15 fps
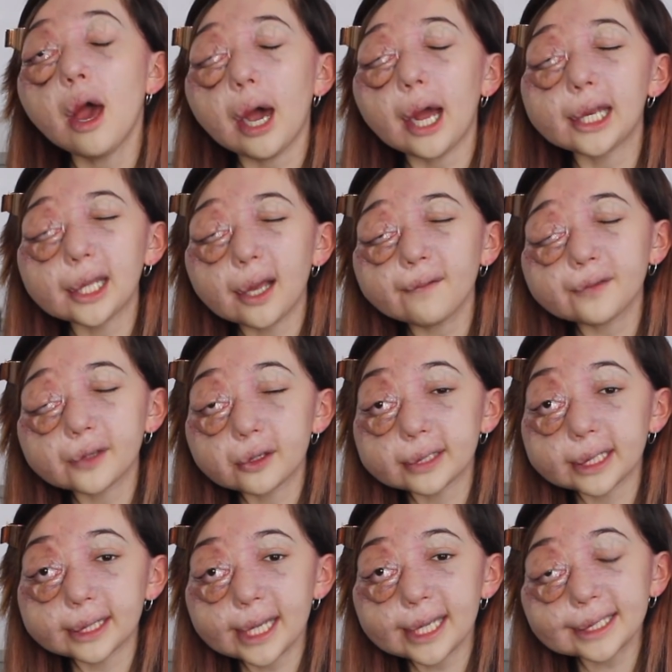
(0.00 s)
I love
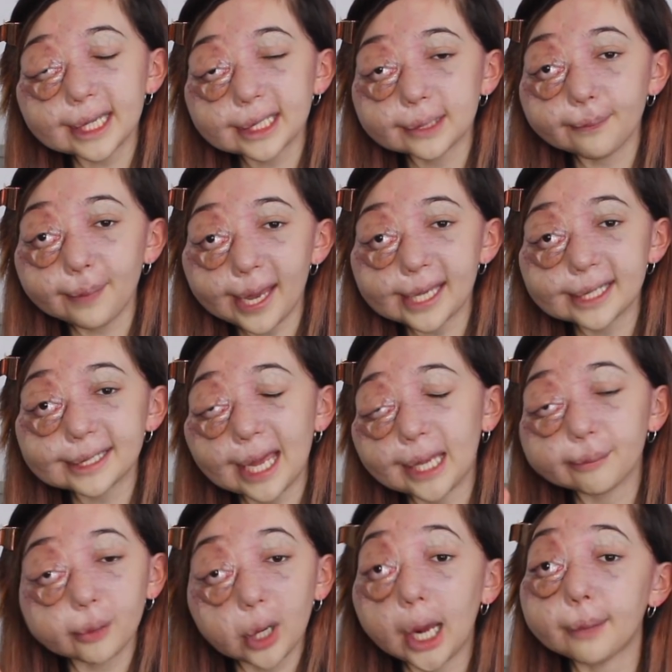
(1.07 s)
using this as a base
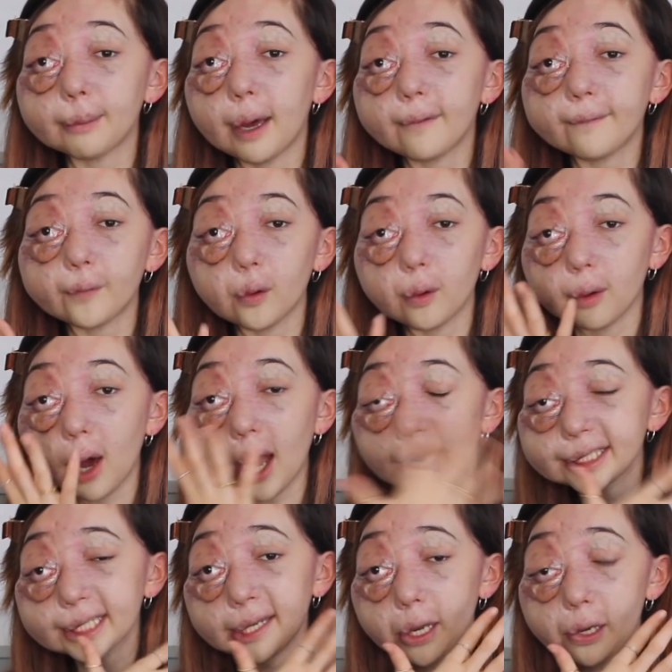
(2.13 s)
and primer for
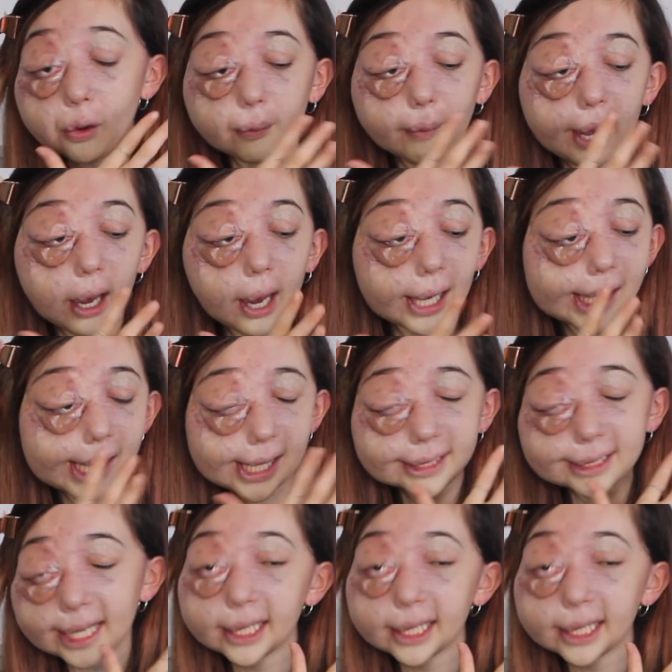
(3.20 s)
eyeshadow on my eyelids.